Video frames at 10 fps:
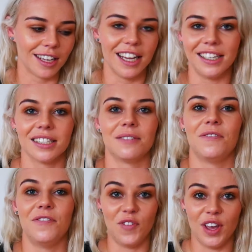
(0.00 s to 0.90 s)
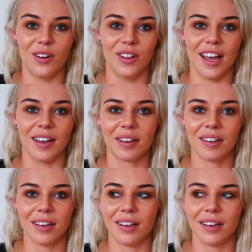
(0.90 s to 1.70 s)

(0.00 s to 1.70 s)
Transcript: it doesn't feel like